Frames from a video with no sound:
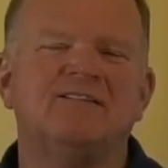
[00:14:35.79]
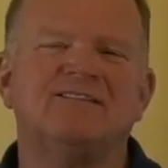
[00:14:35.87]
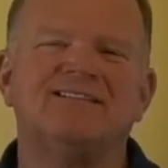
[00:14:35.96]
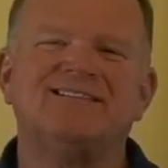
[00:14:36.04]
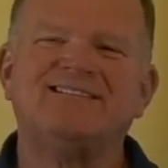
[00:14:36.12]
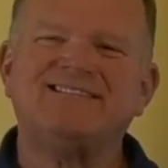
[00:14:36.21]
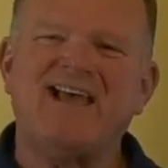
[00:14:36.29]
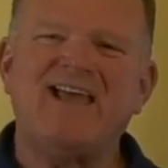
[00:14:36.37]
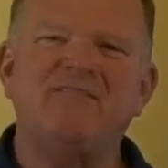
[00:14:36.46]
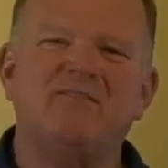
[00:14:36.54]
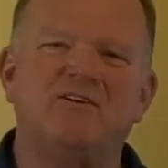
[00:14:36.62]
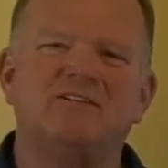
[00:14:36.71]
to
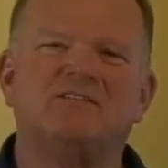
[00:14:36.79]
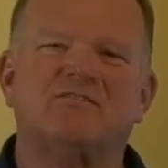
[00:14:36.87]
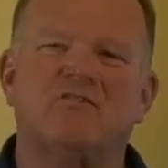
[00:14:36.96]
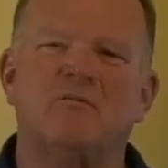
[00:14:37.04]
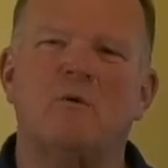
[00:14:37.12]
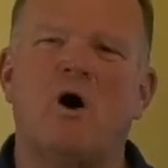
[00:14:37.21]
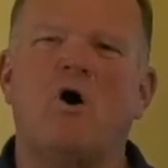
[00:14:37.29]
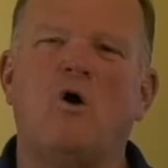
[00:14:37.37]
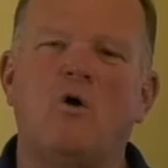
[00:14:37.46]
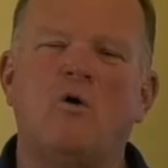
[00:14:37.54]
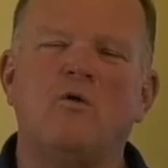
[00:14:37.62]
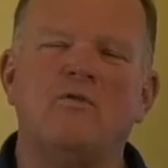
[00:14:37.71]
save us from
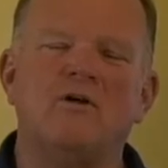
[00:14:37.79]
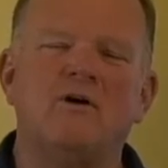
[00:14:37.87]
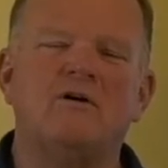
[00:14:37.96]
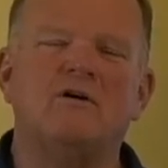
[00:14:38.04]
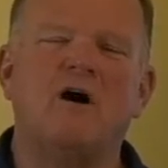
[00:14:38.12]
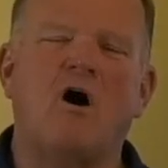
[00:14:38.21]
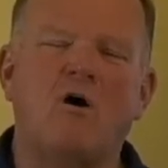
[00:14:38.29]
all the